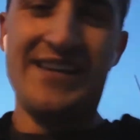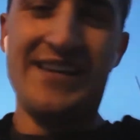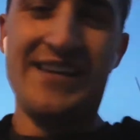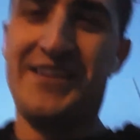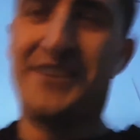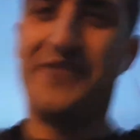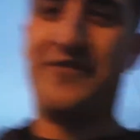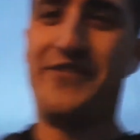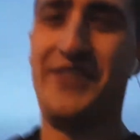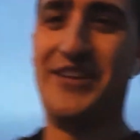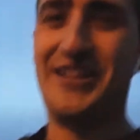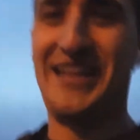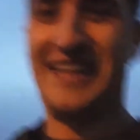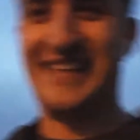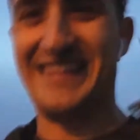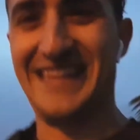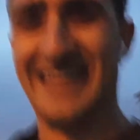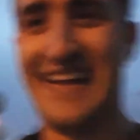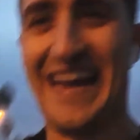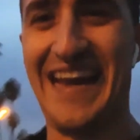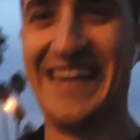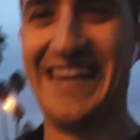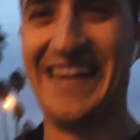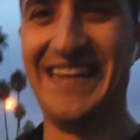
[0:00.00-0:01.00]
I feel like the
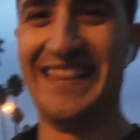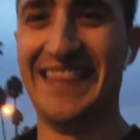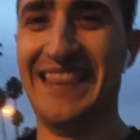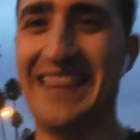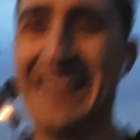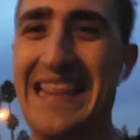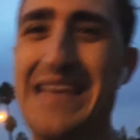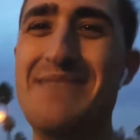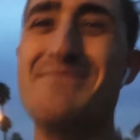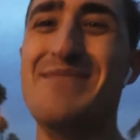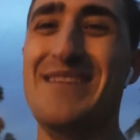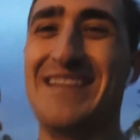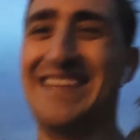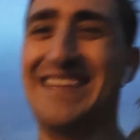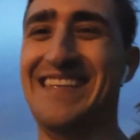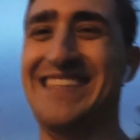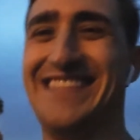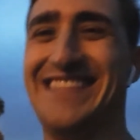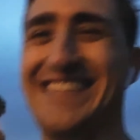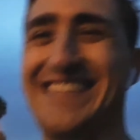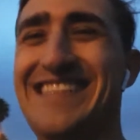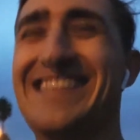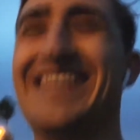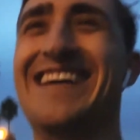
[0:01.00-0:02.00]
guy in Limitless,
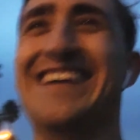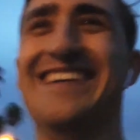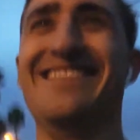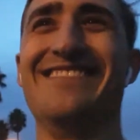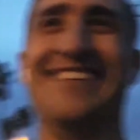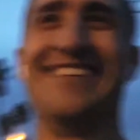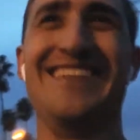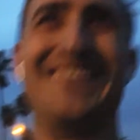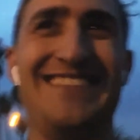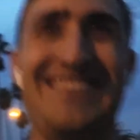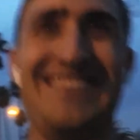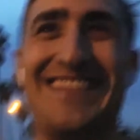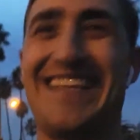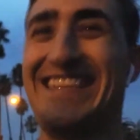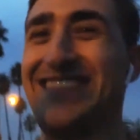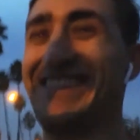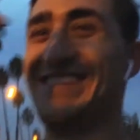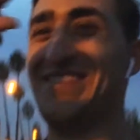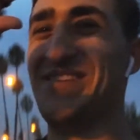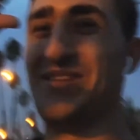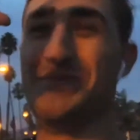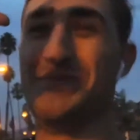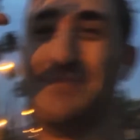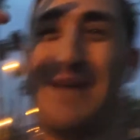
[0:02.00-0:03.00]
you know, where he just has all
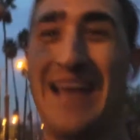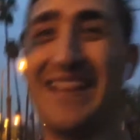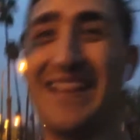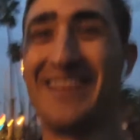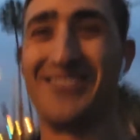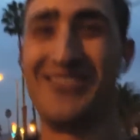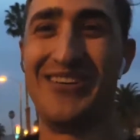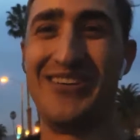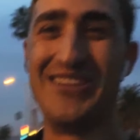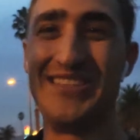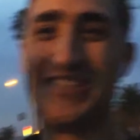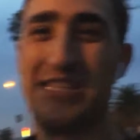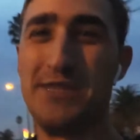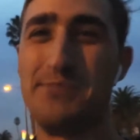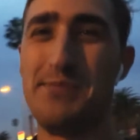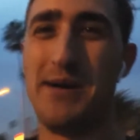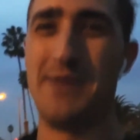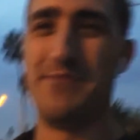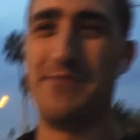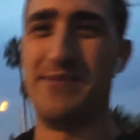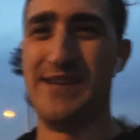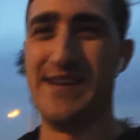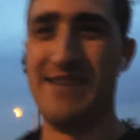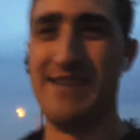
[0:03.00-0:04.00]
those math equations
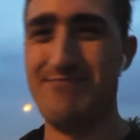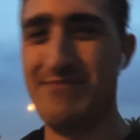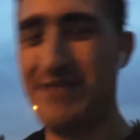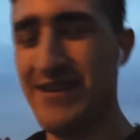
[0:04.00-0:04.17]
popping up.